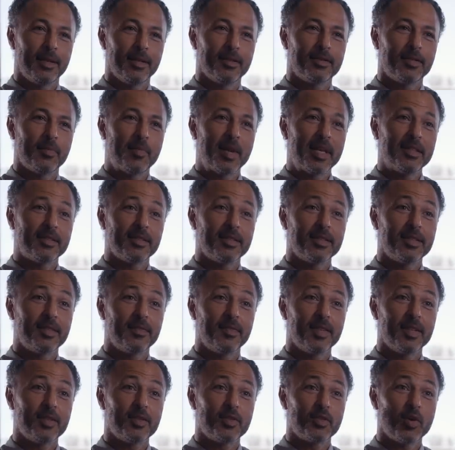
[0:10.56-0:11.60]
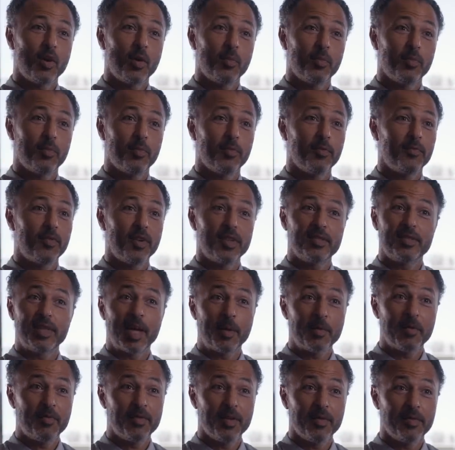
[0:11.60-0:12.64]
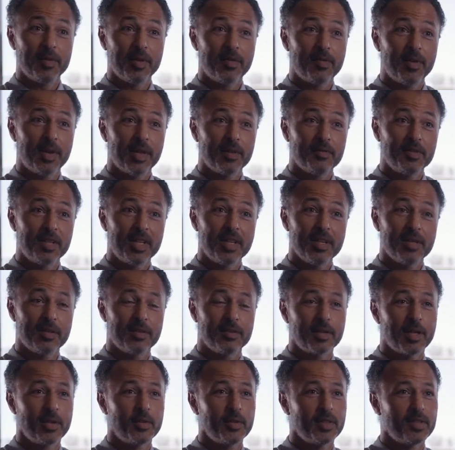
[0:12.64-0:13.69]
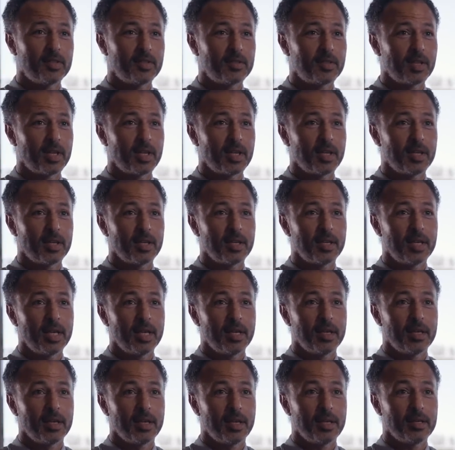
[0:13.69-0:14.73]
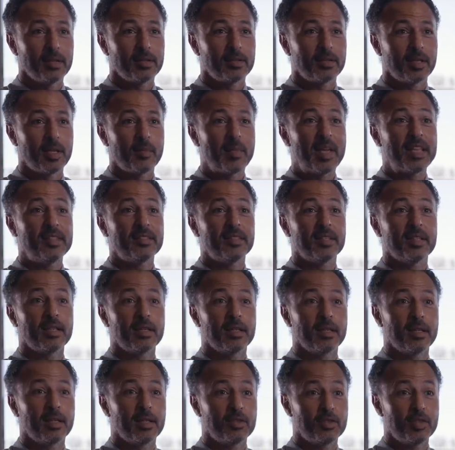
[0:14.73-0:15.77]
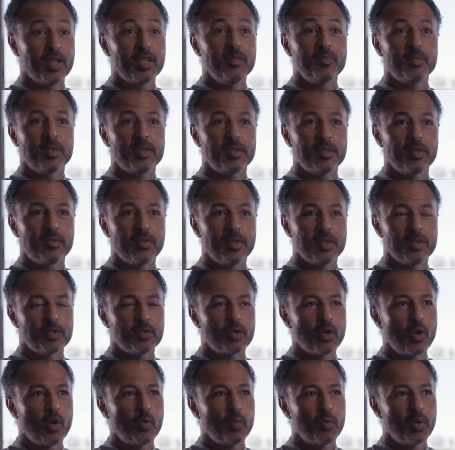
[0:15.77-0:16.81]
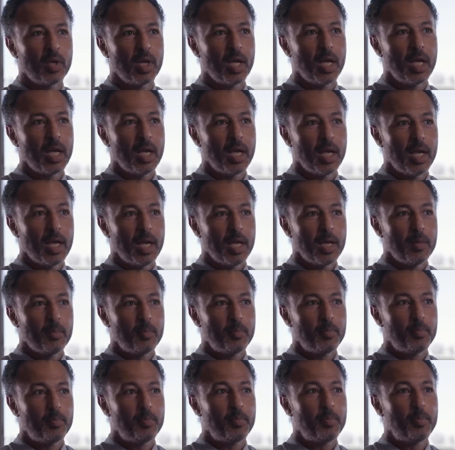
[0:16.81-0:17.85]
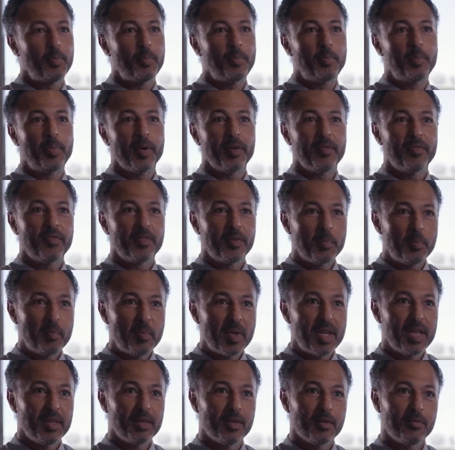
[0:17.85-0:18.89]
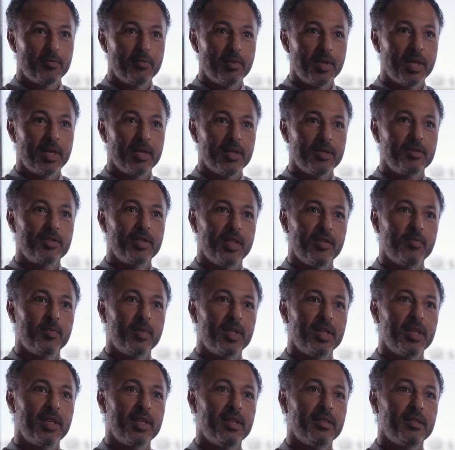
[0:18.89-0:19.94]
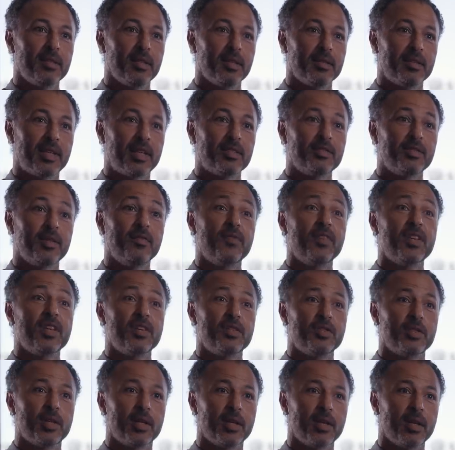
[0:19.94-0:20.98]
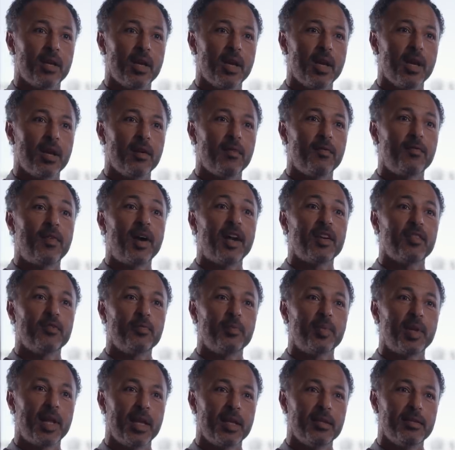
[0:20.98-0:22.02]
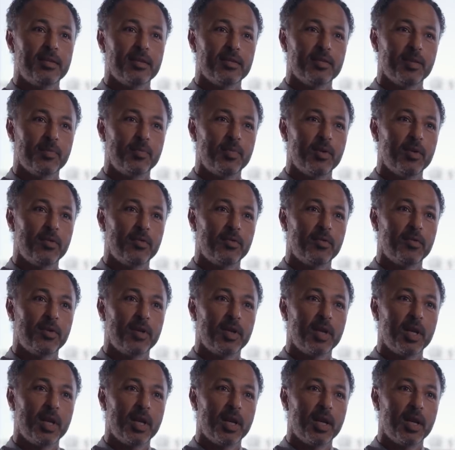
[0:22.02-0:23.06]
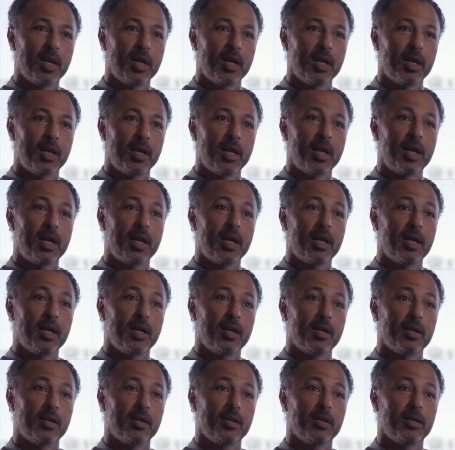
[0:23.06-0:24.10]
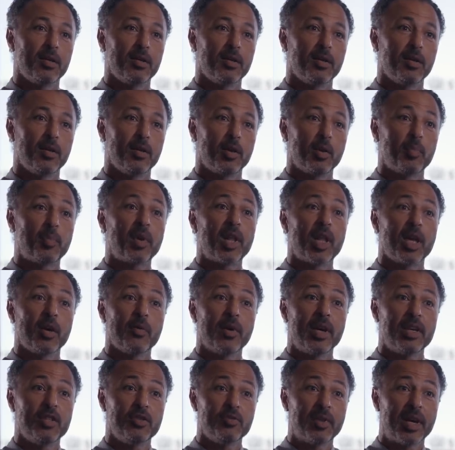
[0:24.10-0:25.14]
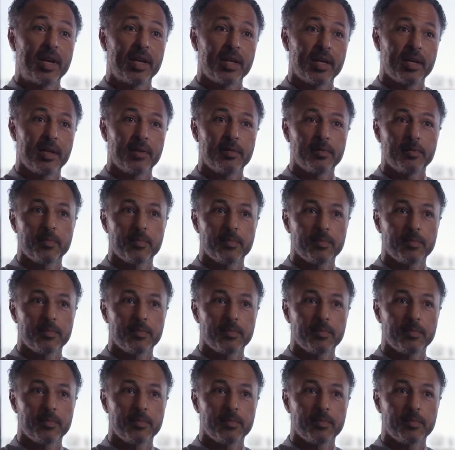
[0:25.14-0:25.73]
it's amazing to finish top first time in 55 years. So it's an amazing achievement to finish top. But for me, the real achievement is actually finishing five places above the player wage ranking.